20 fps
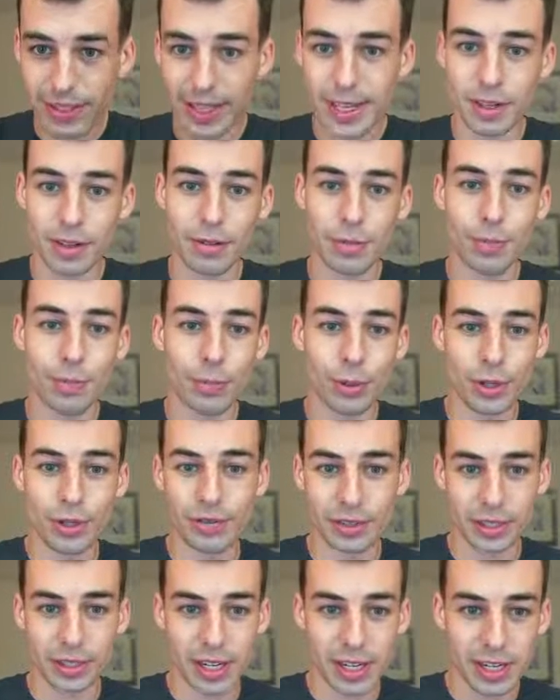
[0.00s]
had a pretty
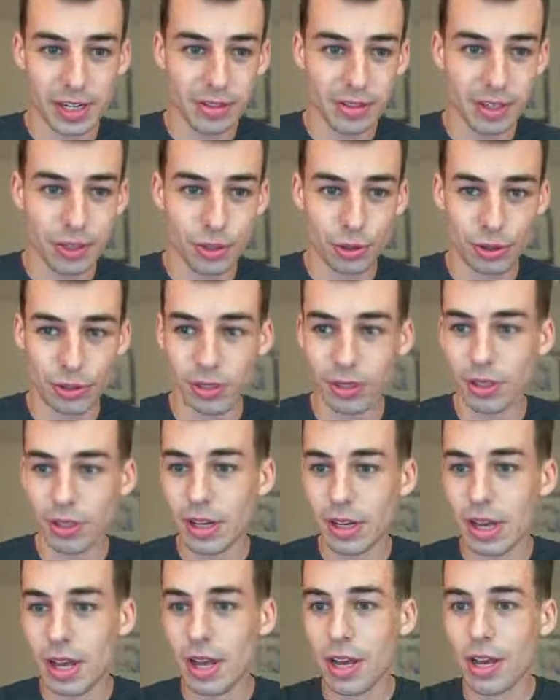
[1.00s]
fun contest. I enjoyed
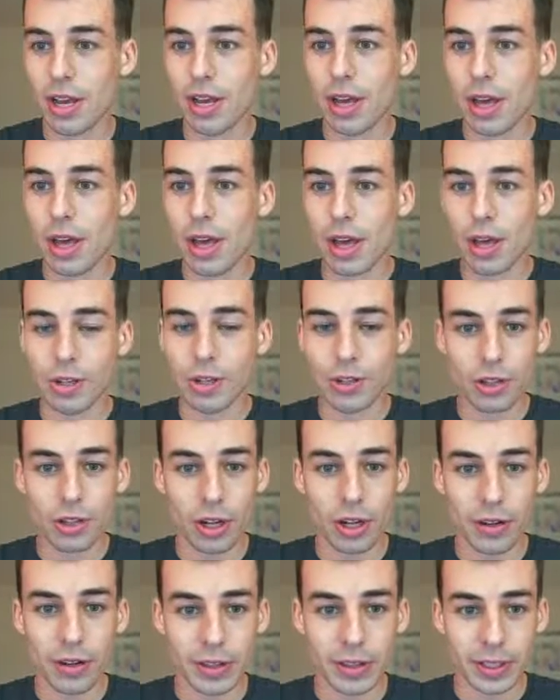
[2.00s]

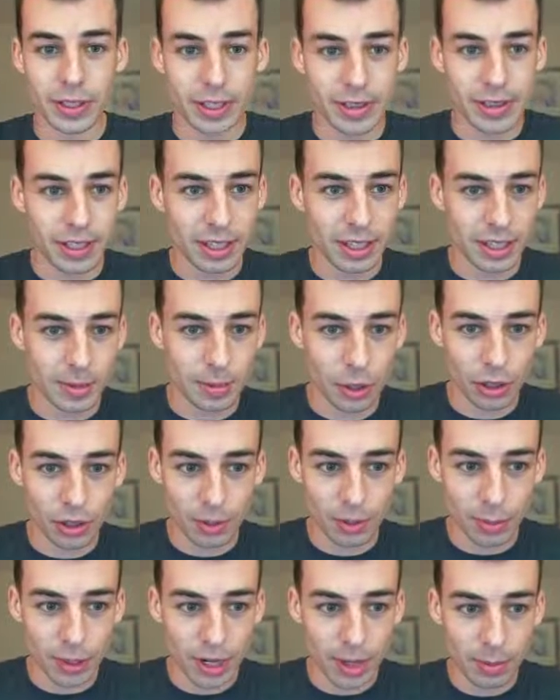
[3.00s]
solving and thinking about all the
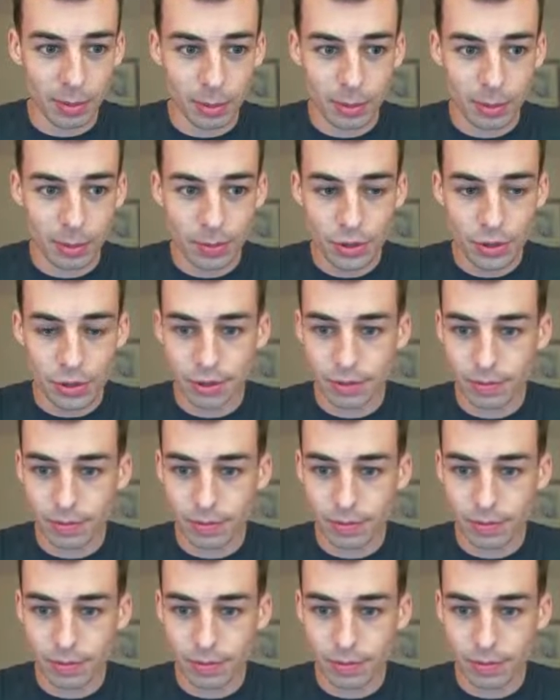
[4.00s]
problems.